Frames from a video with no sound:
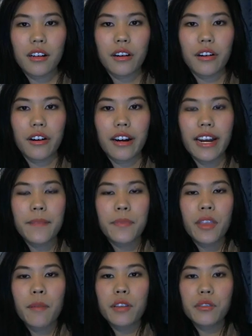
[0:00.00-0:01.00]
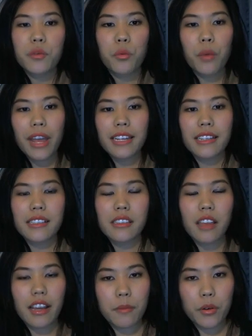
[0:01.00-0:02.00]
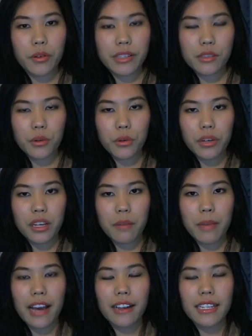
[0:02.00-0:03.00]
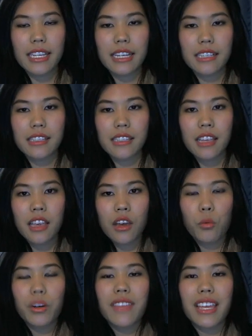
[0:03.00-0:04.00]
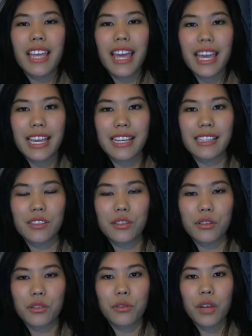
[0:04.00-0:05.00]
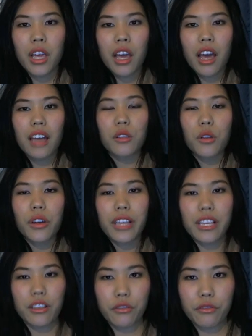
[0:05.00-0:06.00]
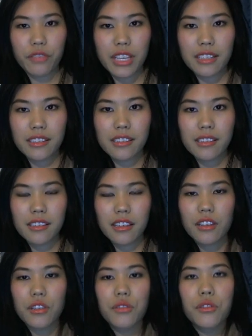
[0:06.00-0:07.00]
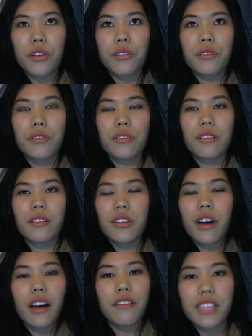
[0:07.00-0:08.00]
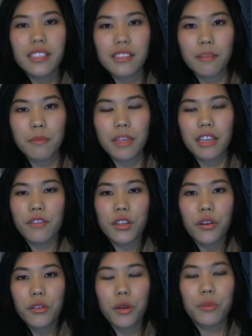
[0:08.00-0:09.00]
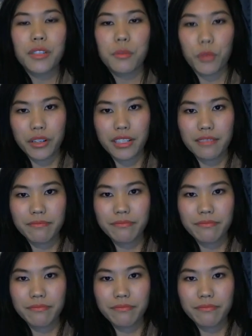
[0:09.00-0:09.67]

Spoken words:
All right, because awareness, like I'm always talking about, is one of the keys to unlocking your fears. You can't fix something if you don't know what's broken.